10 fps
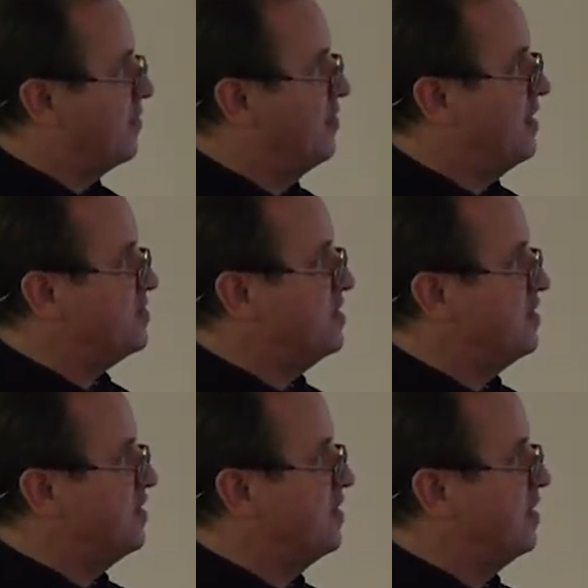this
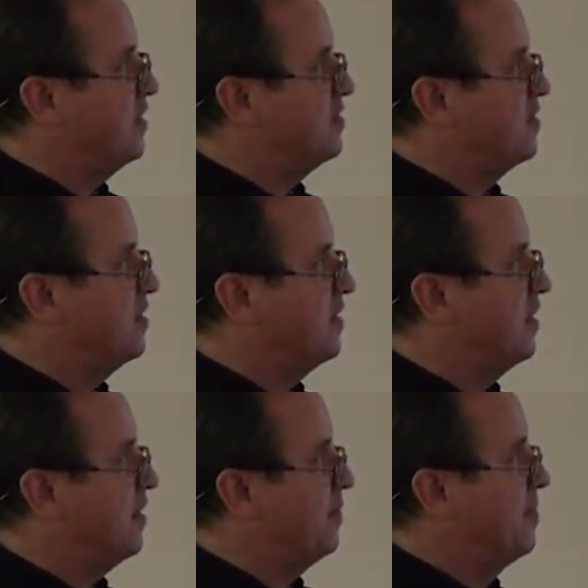into the
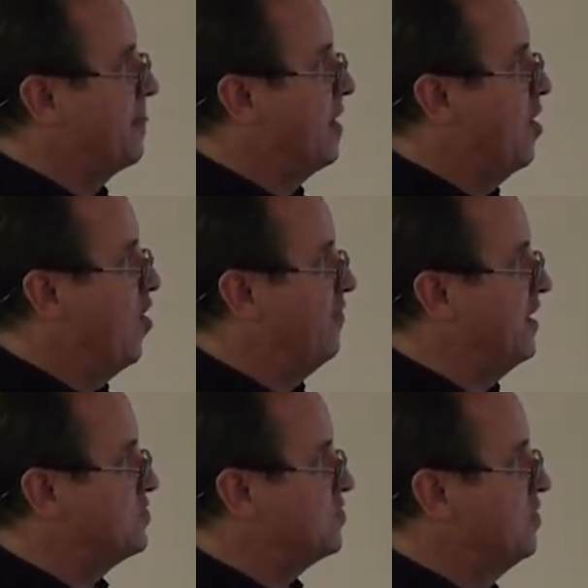
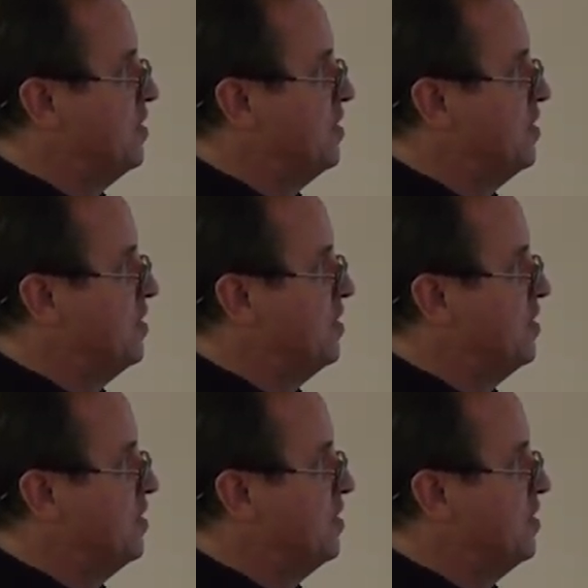overdenture.